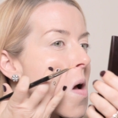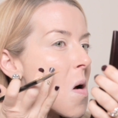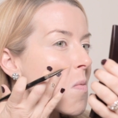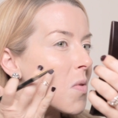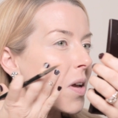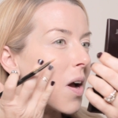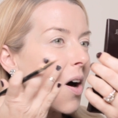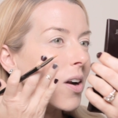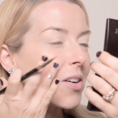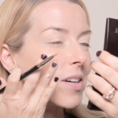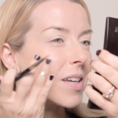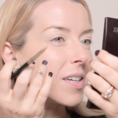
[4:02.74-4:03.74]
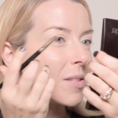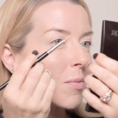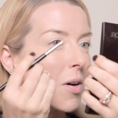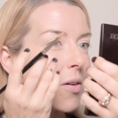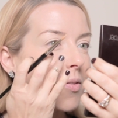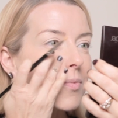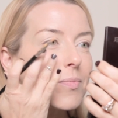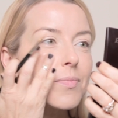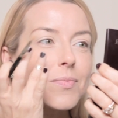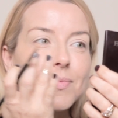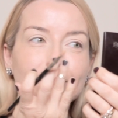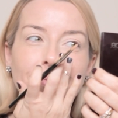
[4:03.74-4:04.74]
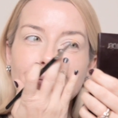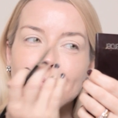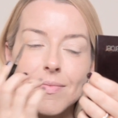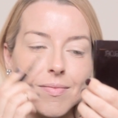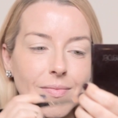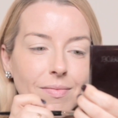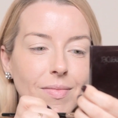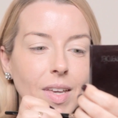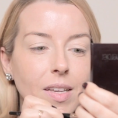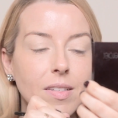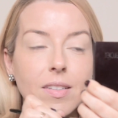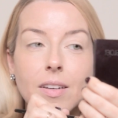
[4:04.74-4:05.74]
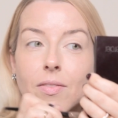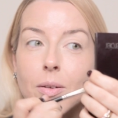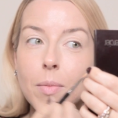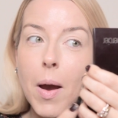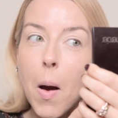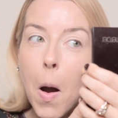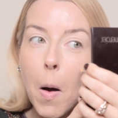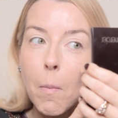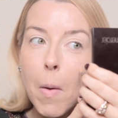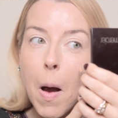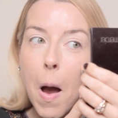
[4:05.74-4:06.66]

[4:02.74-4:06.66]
I'm really honored, Gizmo. He's sniffing my arm.